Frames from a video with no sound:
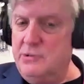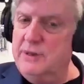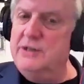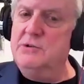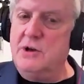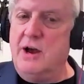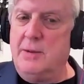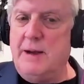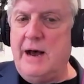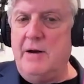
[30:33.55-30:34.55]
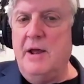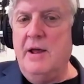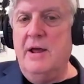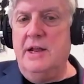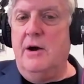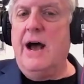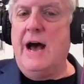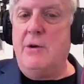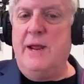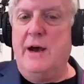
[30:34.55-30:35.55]
So we do talk about,
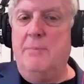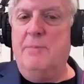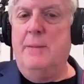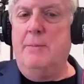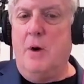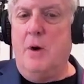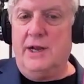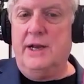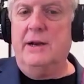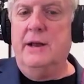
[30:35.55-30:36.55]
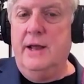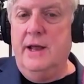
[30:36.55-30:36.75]
how do we help them market